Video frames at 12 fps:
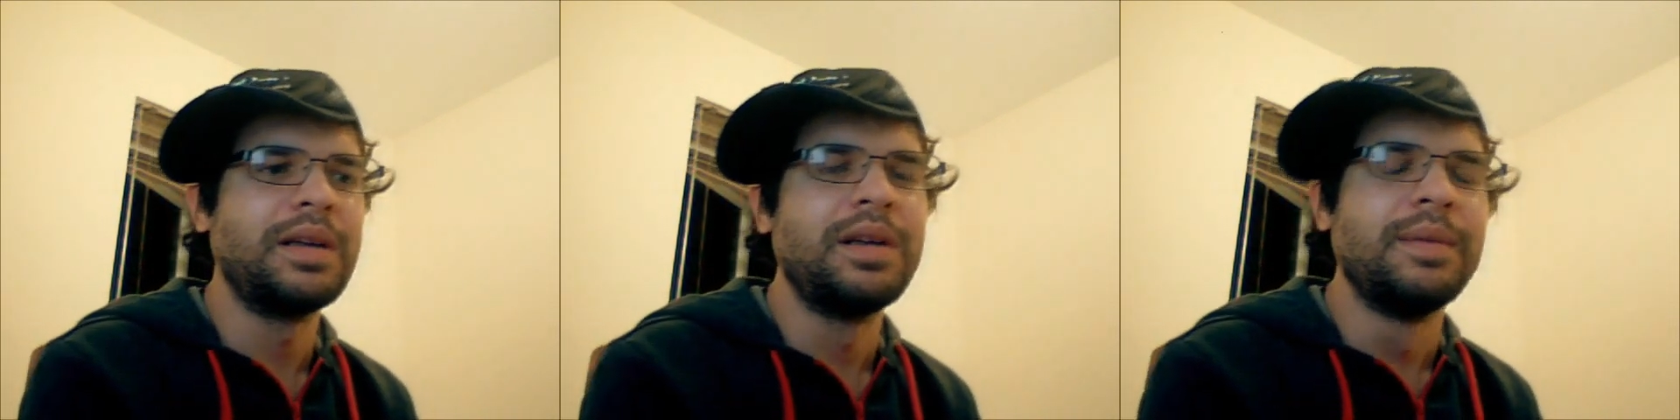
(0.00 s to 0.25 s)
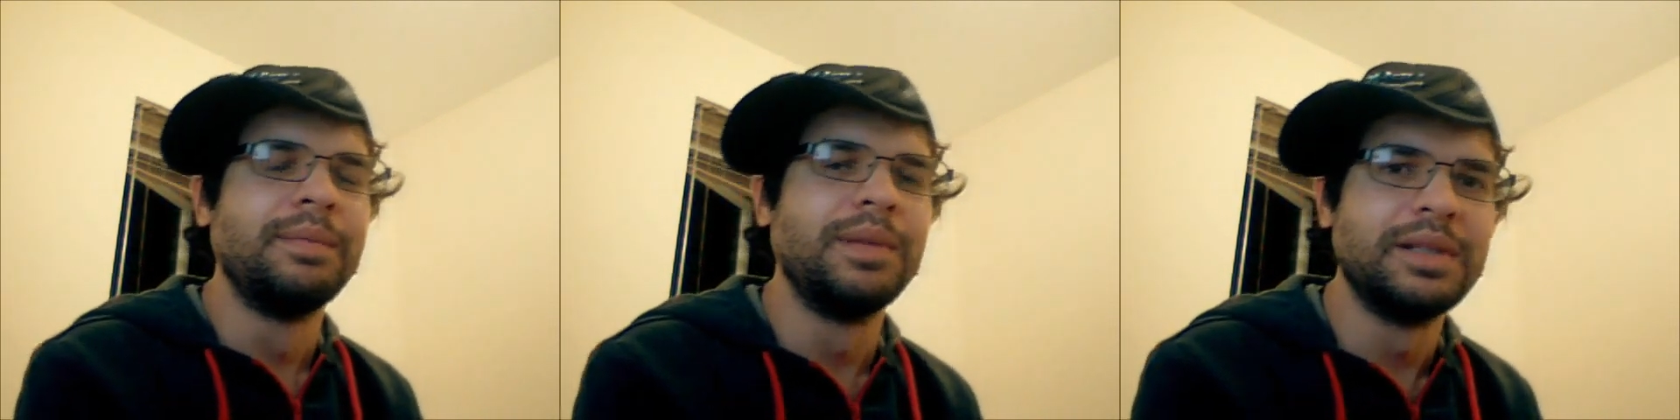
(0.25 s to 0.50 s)

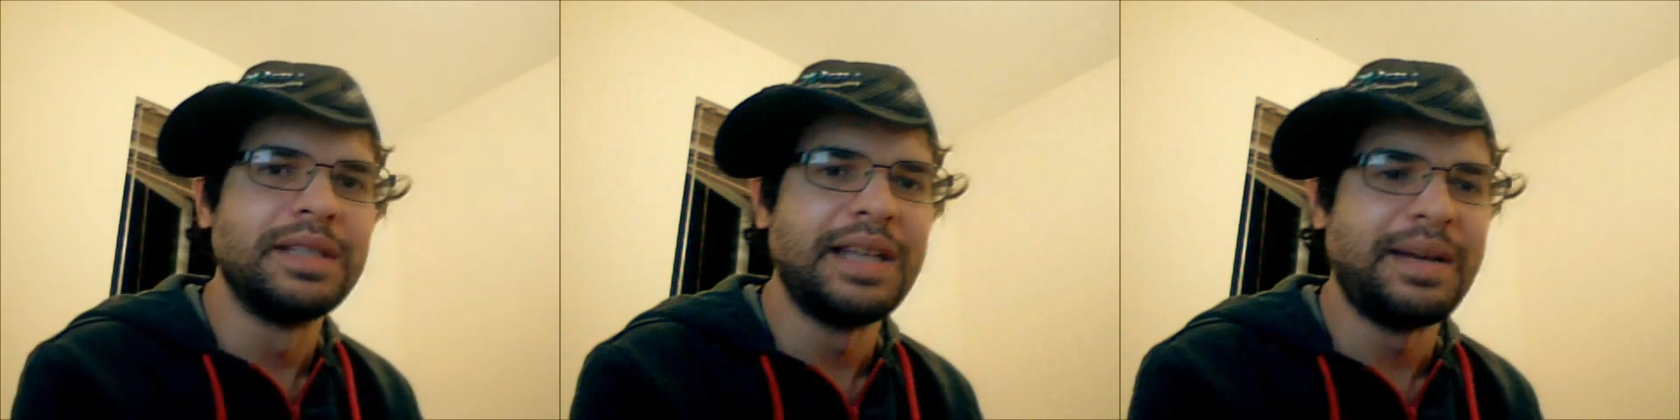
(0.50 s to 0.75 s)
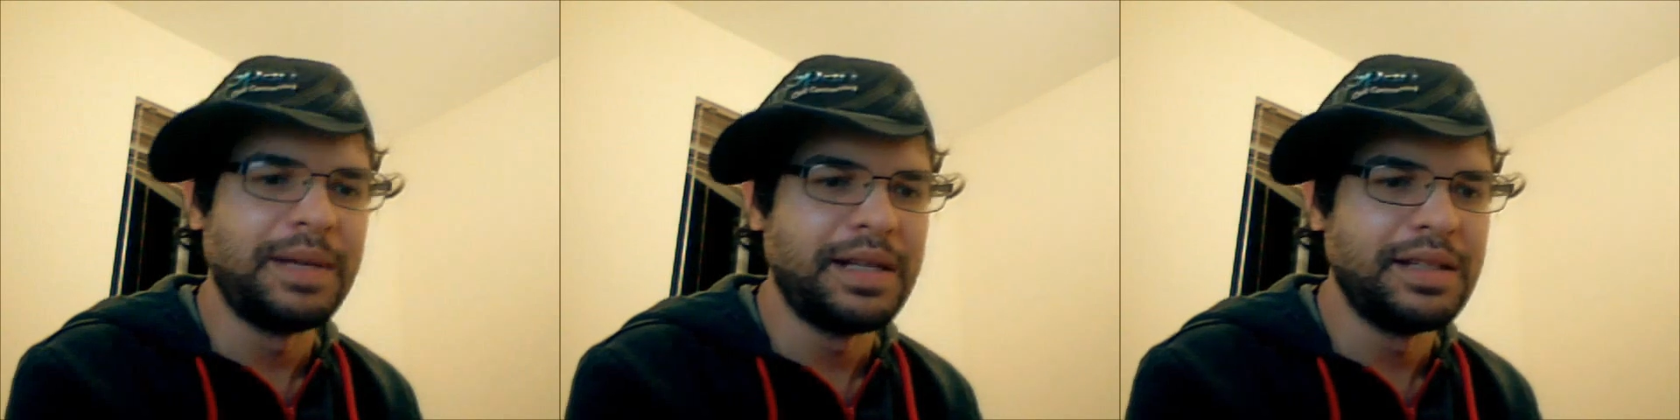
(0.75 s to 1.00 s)
because
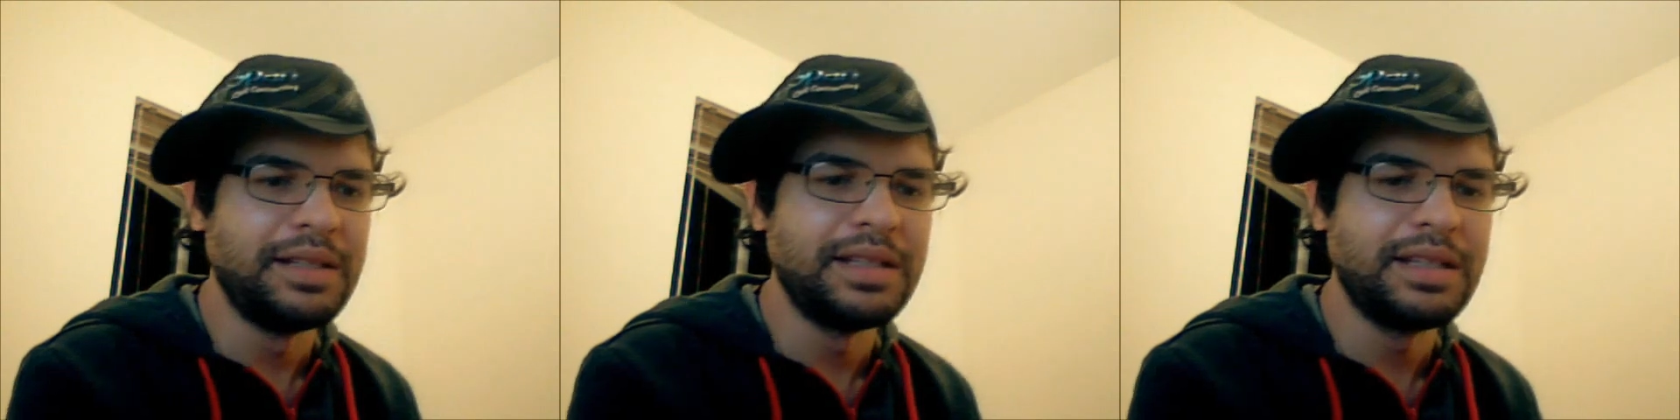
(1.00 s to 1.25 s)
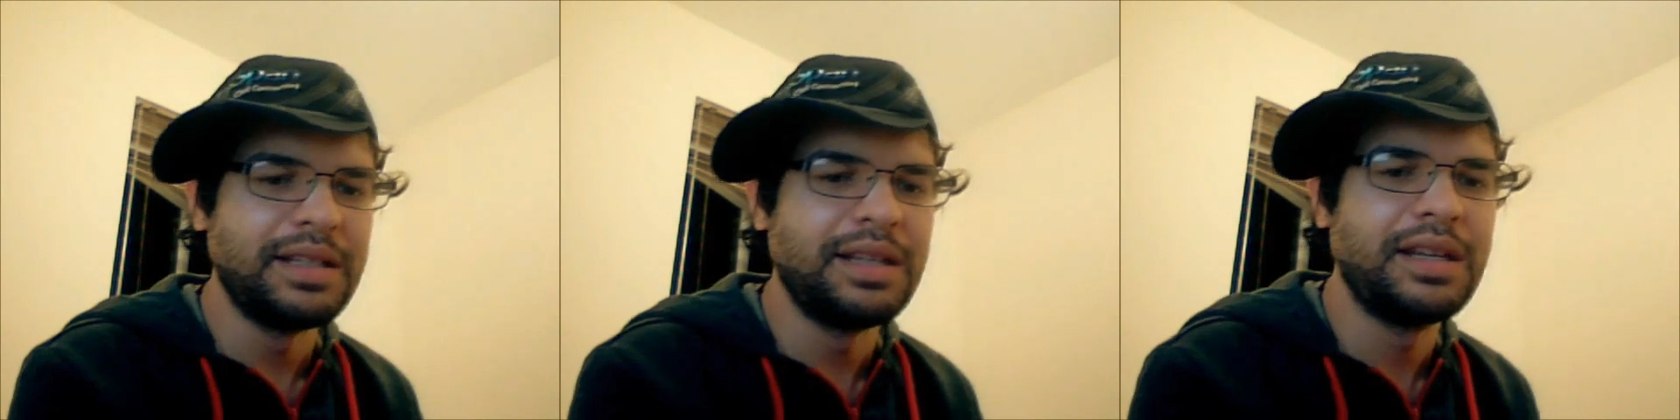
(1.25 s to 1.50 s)
that
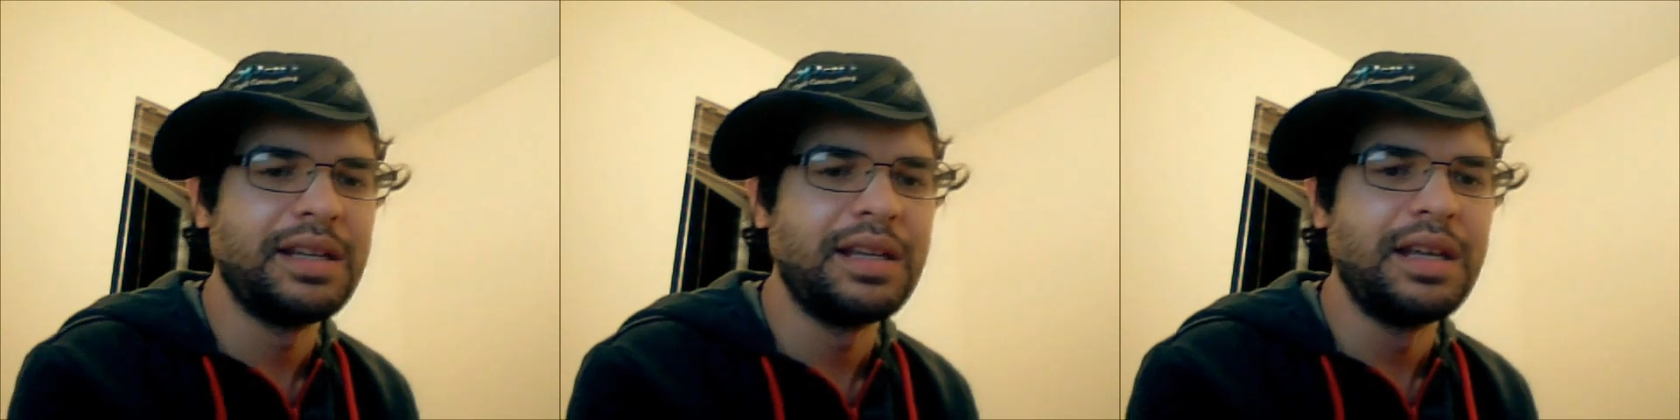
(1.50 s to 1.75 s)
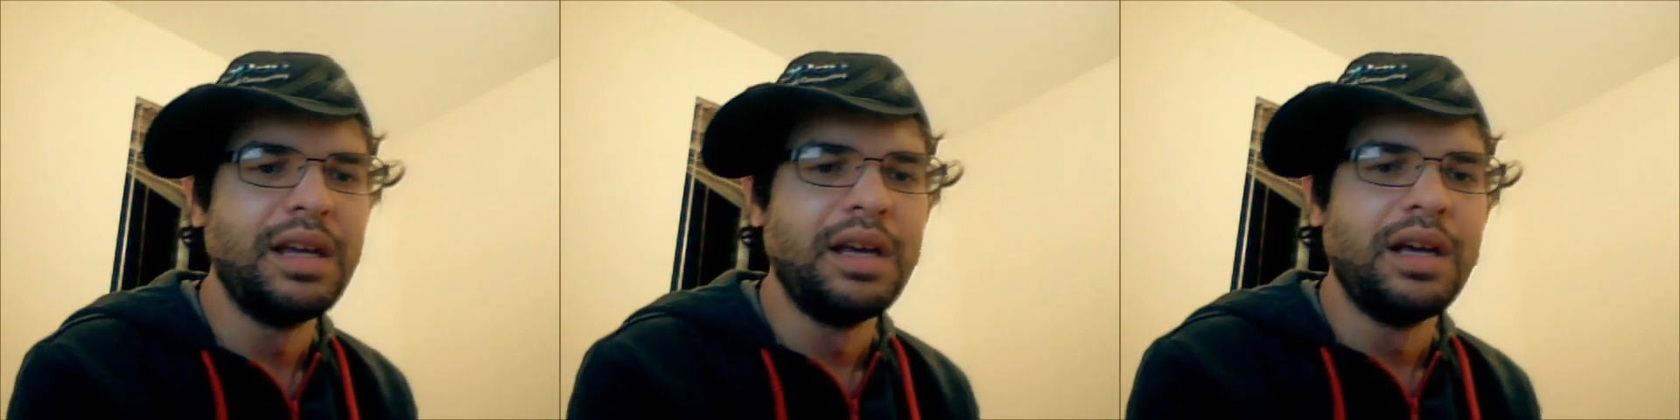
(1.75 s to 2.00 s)
means
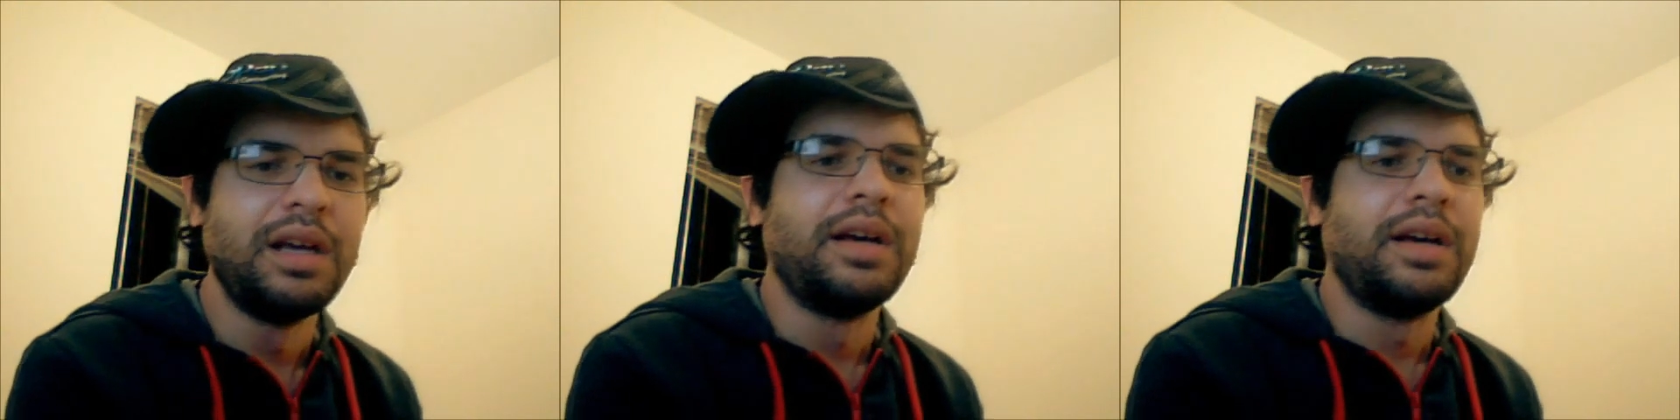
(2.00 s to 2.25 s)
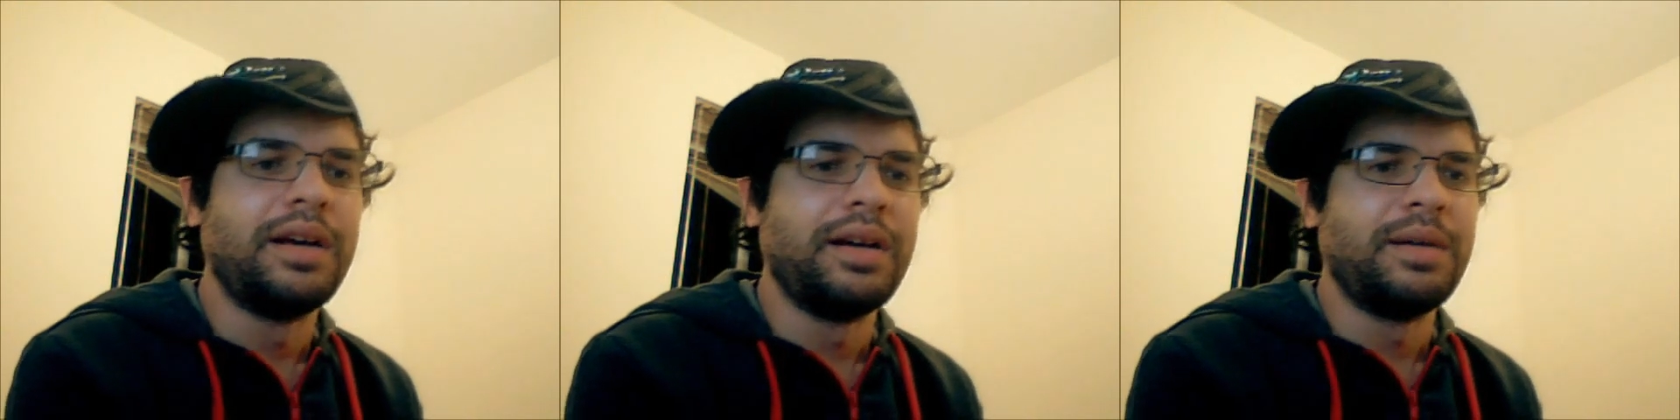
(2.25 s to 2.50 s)

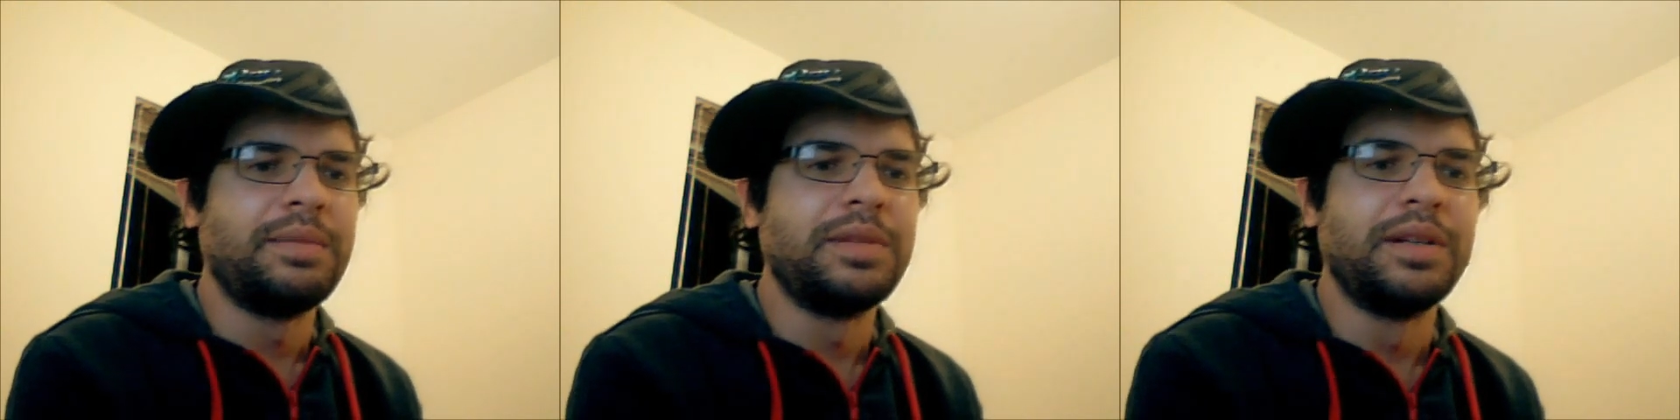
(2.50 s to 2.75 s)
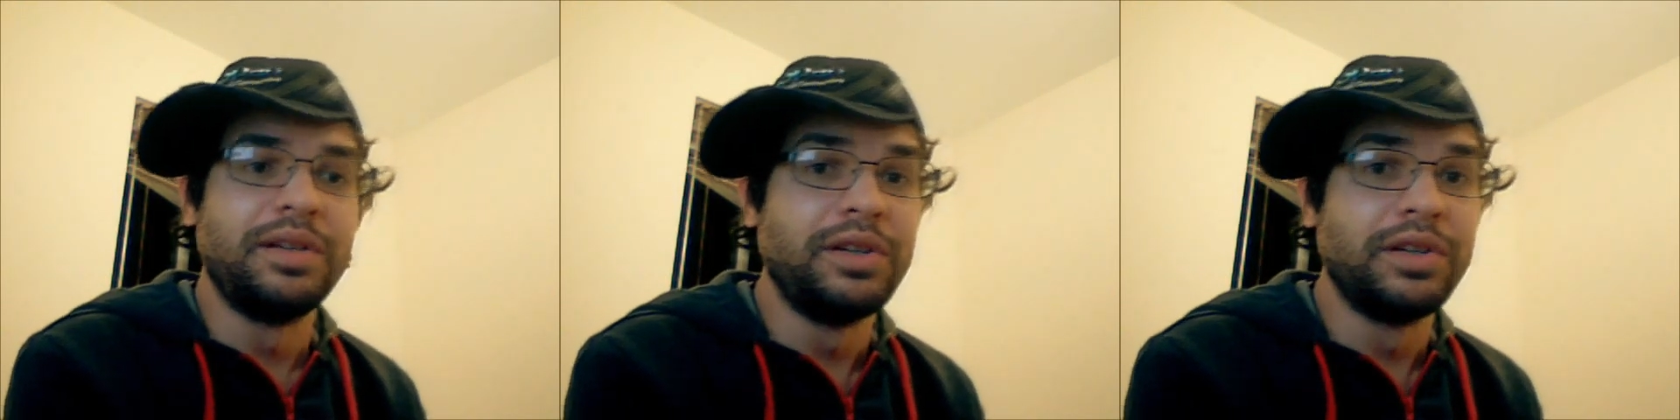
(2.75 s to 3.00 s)
you